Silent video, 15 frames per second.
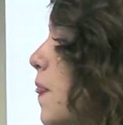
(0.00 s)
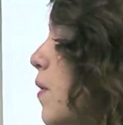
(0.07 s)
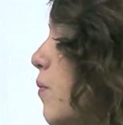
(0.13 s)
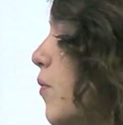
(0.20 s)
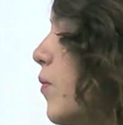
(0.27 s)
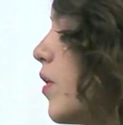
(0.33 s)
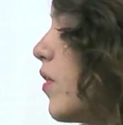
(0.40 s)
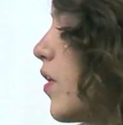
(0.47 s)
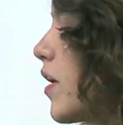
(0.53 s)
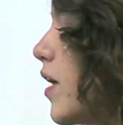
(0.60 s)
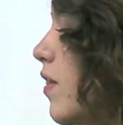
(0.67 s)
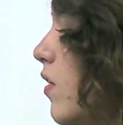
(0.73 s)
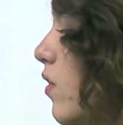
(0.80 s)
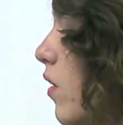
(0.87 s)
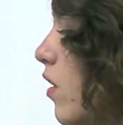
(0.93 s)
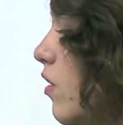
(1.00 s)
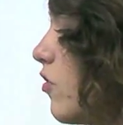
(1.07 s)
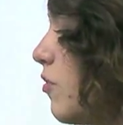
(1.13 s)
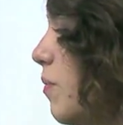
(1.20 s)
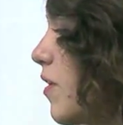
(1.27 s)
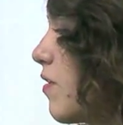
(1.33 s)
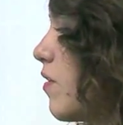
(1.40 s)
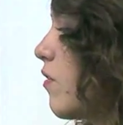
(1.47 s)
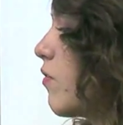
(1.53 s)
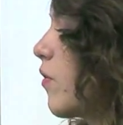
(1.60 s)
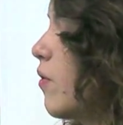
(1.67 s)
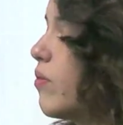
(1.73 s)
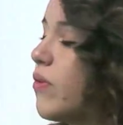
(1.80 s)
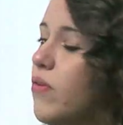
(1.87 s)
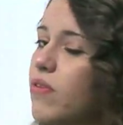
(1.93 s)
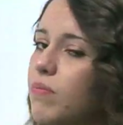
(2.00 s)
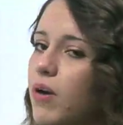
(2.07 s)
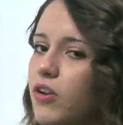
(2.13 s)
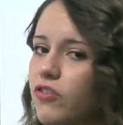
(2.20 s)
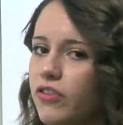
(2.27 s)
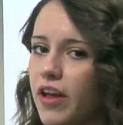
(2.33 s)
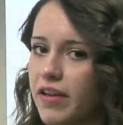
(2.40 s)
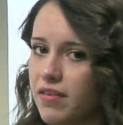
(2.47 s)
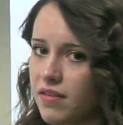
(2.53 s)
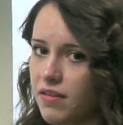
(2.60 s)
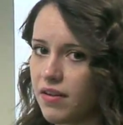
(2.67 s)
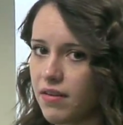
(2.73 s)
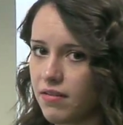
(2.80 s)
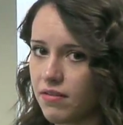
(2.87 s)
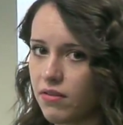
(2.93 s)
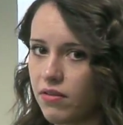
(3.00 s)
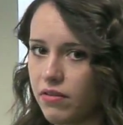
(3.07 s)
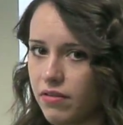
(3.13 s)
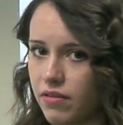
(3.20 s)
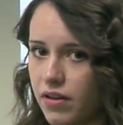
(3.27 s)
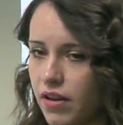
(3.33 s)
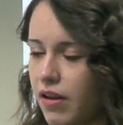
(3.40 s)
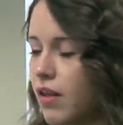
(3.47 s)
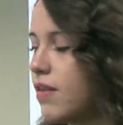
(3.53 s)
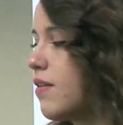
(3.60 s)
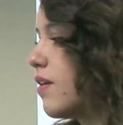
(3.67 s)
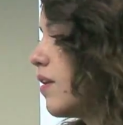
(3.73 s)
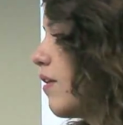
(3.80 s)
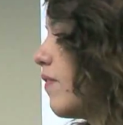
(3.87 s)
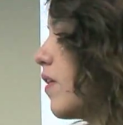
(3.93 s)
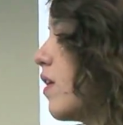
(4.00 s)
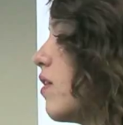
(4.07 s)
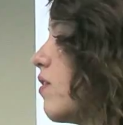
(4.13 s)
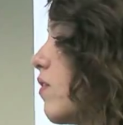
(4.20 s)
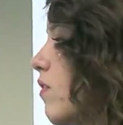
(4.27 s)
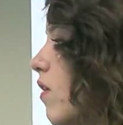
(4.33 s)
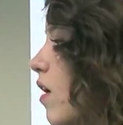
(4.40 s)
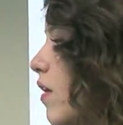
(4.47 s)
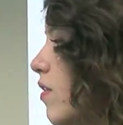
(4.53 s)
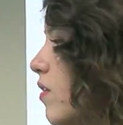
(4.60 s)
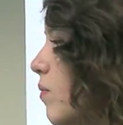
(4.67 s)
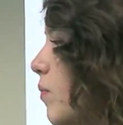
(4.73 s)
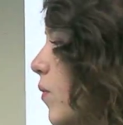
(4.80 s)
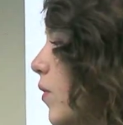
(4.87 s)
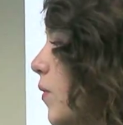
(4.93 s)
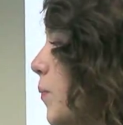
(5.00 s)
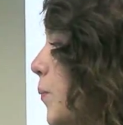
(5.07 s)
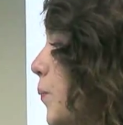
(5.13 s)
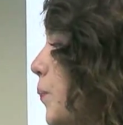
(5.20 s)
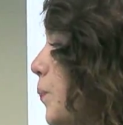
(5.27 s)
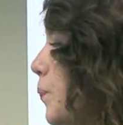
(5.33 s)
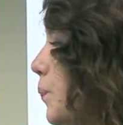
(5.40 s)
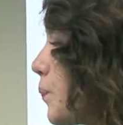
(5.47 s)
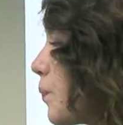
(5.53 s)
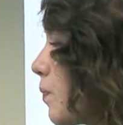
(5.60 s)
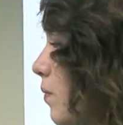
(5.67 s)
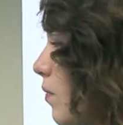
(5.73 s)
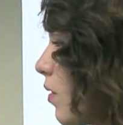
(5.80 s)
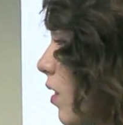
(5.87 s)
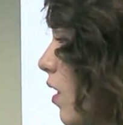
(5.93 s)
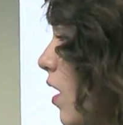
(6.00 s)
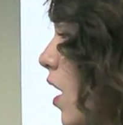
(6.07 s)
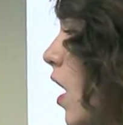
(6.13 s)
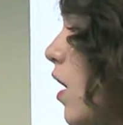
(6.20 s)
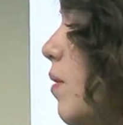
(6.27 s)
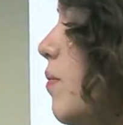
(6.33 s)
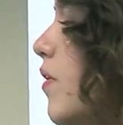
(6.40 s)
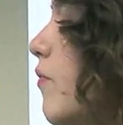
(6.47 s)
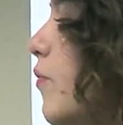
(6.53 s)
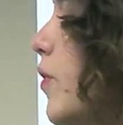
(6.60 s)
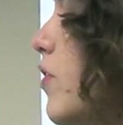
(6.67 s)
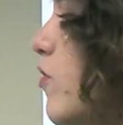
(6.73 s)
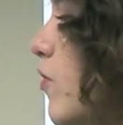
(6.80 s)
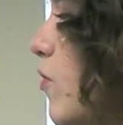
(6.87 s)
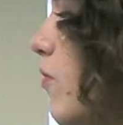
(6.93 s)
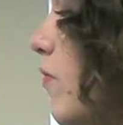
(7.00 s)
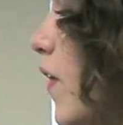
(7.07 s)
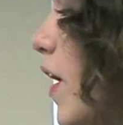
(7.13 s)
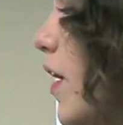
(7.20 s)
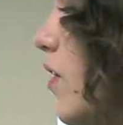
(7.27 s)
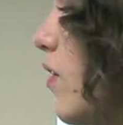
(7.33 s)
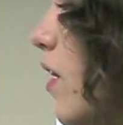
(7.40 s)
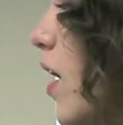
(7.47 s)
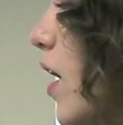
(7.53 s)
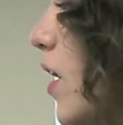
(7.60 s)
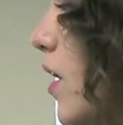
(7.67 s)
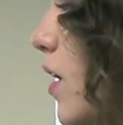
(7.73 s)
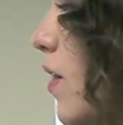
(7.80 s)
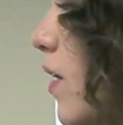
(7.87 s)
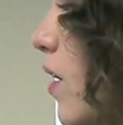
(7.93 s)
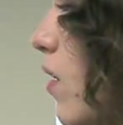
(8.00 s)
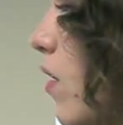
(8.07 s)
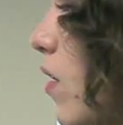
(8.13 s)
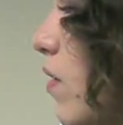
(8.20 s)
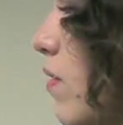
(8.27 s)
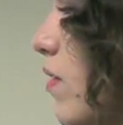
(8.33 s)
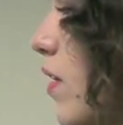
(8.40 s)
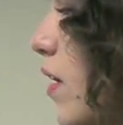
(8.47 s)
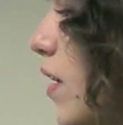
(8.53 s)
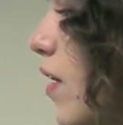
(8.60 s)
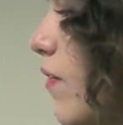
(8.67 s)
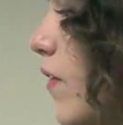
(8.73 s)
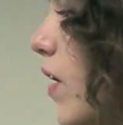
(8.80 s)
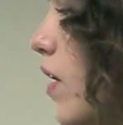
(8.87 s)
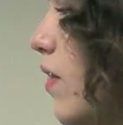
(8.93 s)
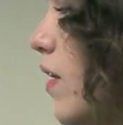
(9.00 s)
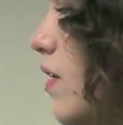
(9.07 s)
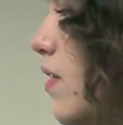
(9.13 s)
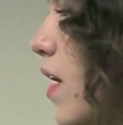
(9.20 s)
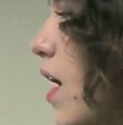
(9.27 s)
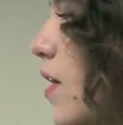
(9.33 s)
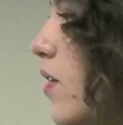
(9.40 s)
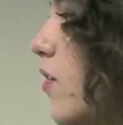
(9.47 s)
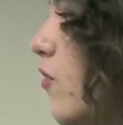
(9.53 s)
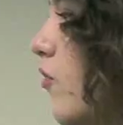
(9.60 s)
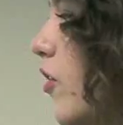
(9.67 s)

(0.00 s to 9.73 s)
When we look at the large business growth, there's much less statistical significance across the board. Um, if we do find any that are significant, they tend to